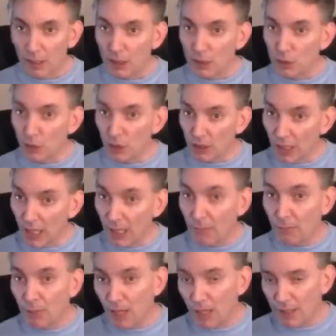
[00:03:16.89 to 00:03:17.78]
get your
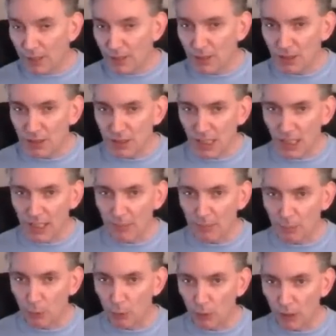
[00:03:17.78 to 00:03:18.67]
lab partner to
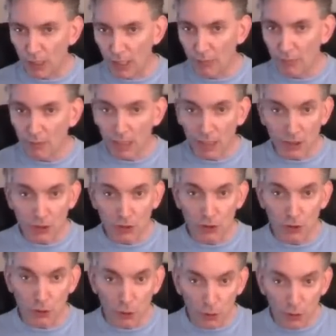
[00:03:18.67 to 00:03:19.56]
start the program
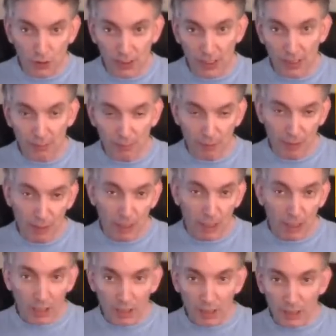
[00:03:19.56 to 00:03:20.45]
as you dip
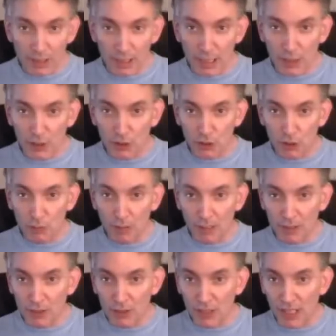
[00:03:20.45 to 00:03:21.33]
the test
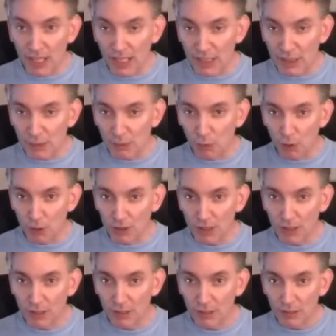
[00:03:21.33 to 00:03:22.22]
tube into the ice
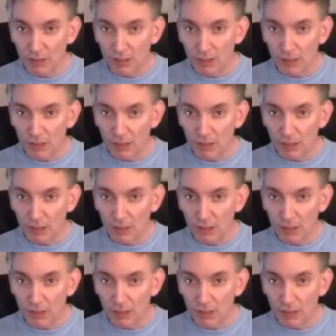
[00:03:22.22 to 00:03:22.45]
water